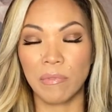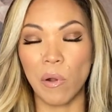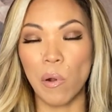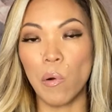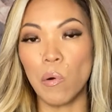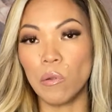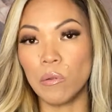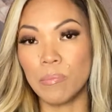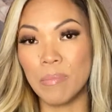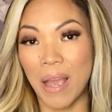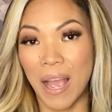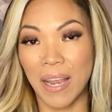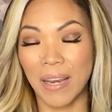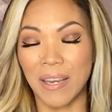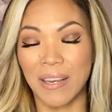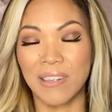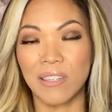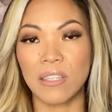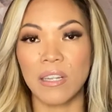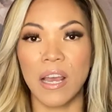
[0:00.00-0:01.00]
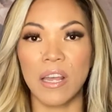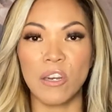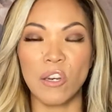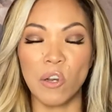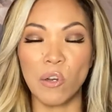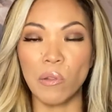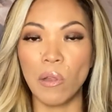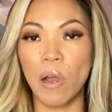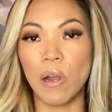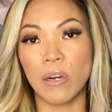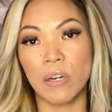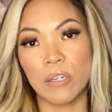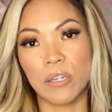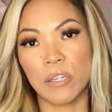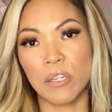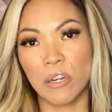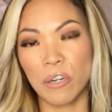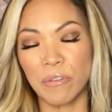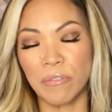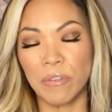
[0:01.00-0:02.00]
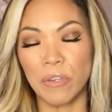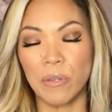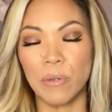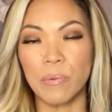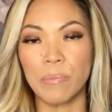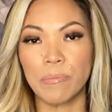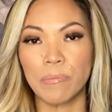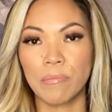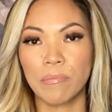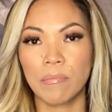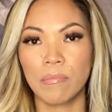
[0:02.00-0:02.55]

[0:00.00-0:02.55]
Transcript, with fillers: old baggage that no longer serve you.